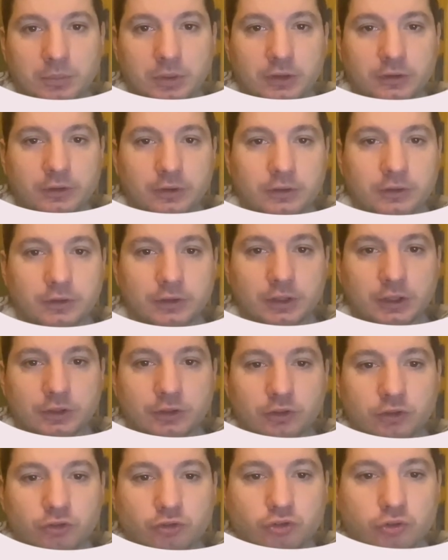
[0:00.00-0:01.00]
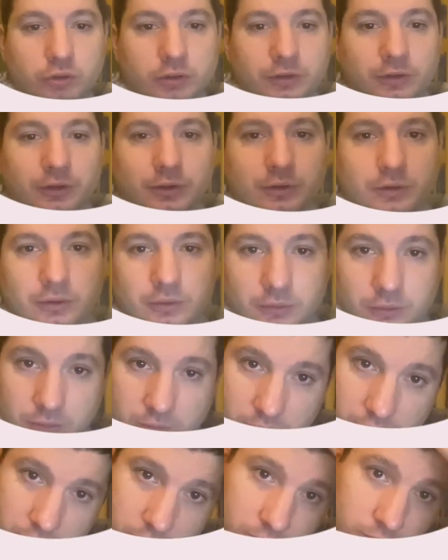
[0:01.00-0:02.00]
and here's
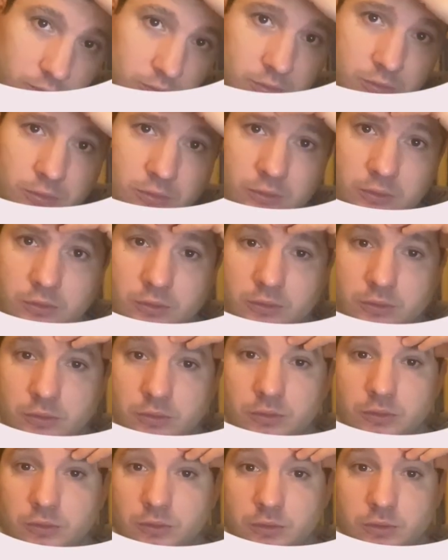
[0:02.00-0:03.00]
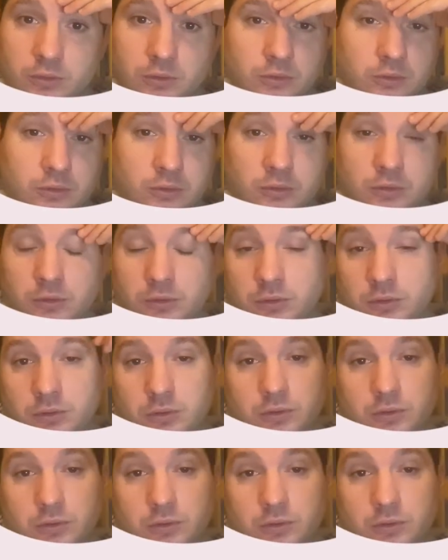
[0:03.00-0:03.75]
my on-screen keyboard,